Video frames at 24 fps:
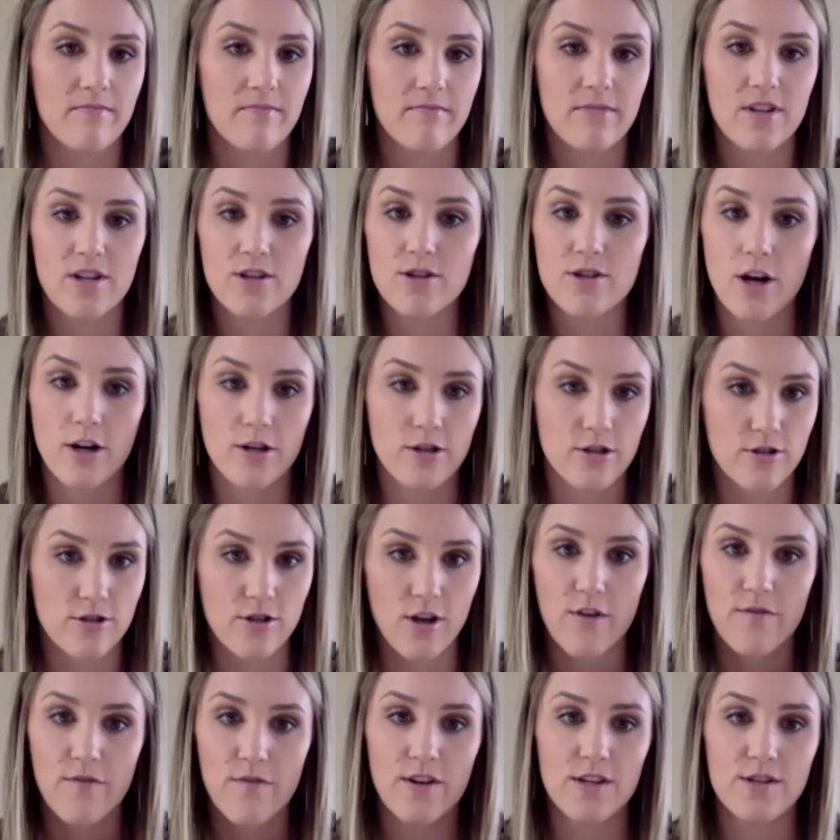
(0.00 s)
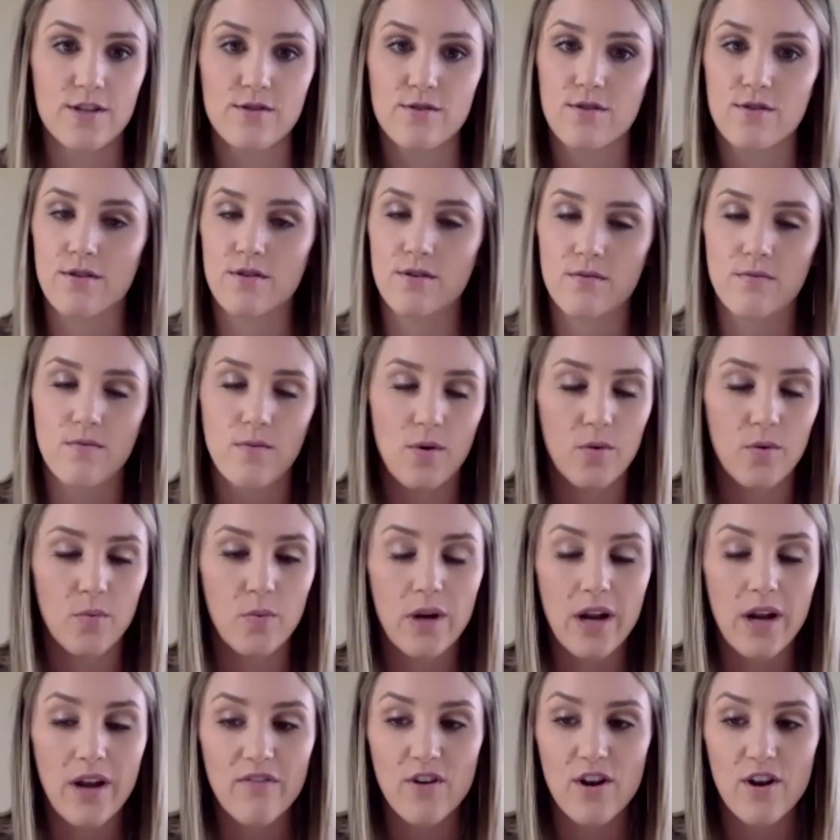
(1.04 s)
their doctor's office or
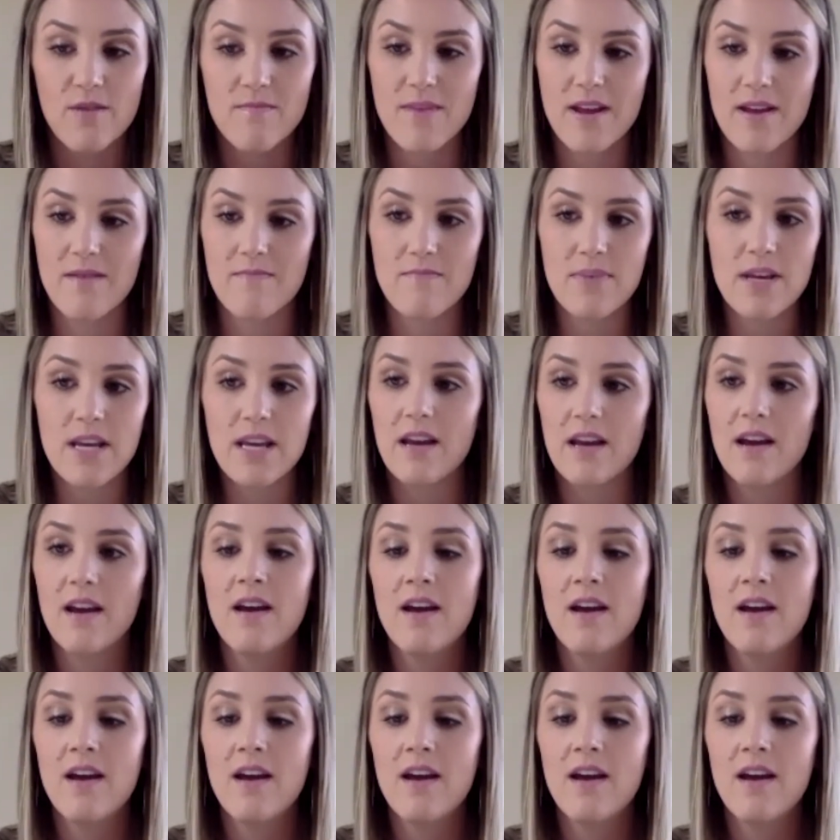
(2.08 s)
whatever it may be.